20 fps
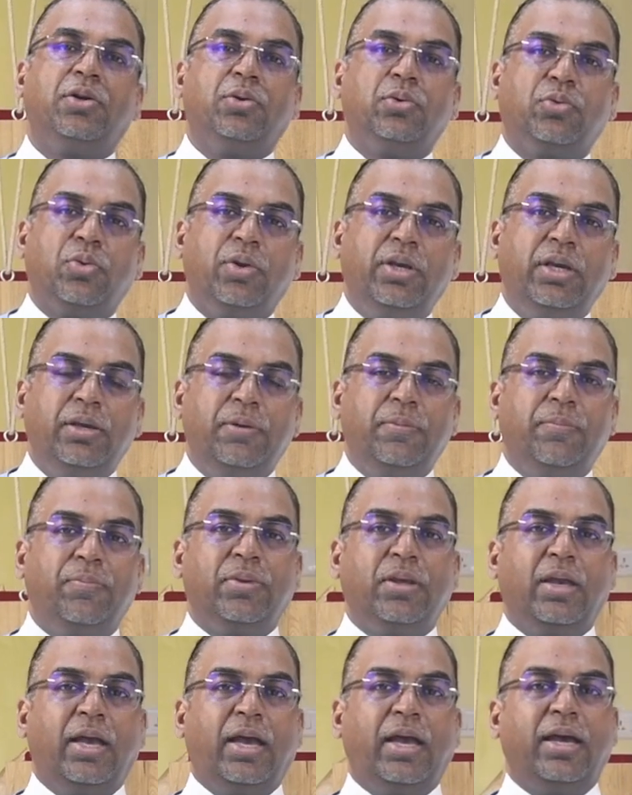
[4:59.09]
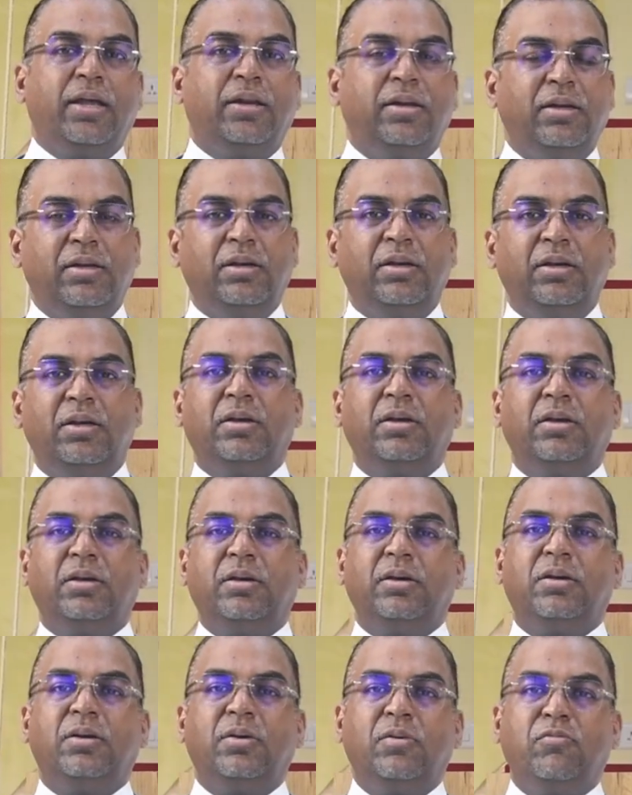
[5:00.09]
2, 3 and
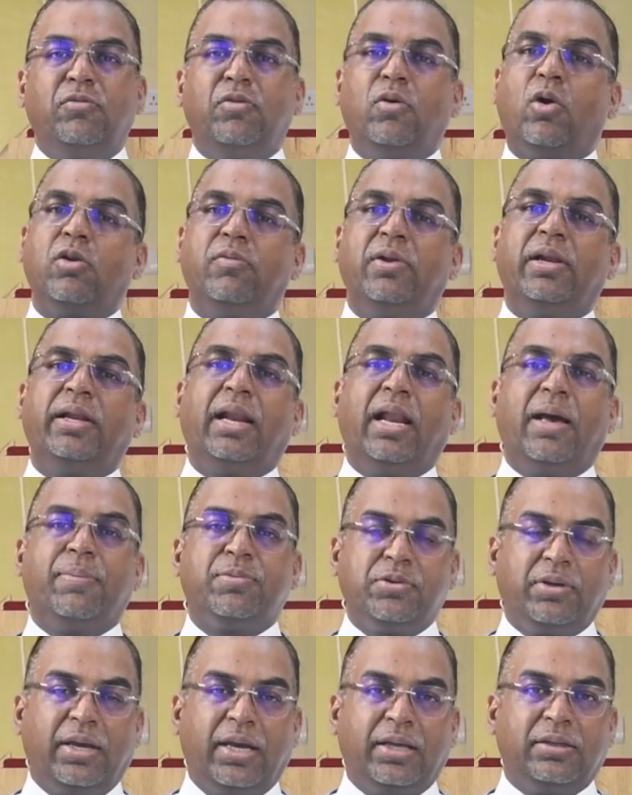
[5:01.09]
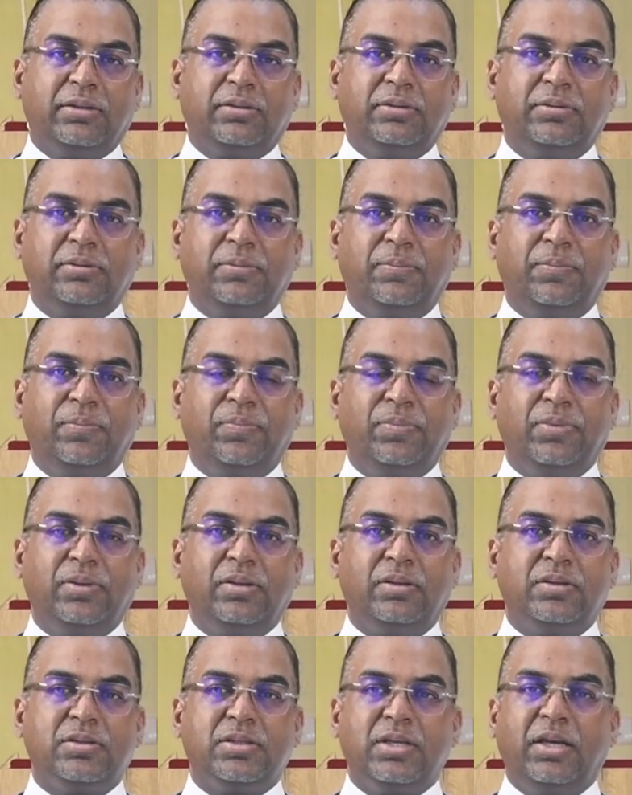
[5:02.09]
we all will clap together.
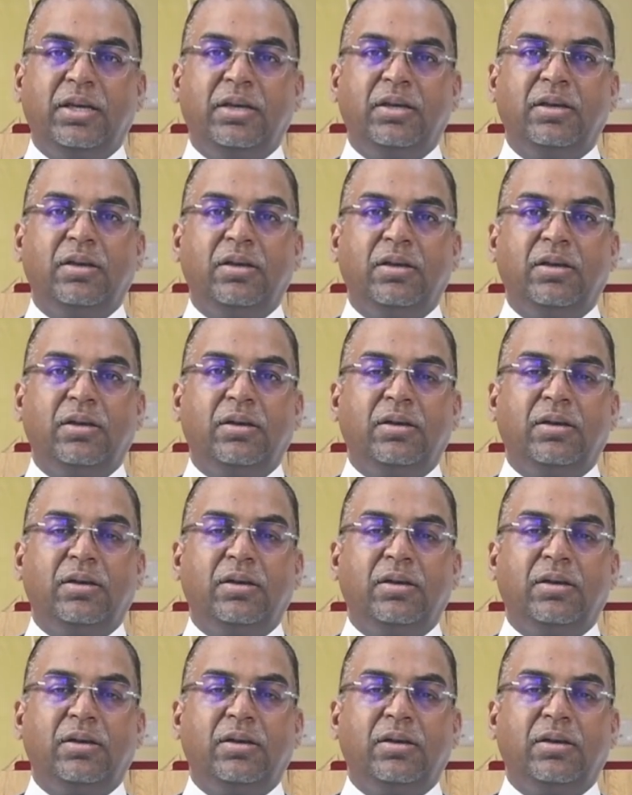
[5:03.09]
Say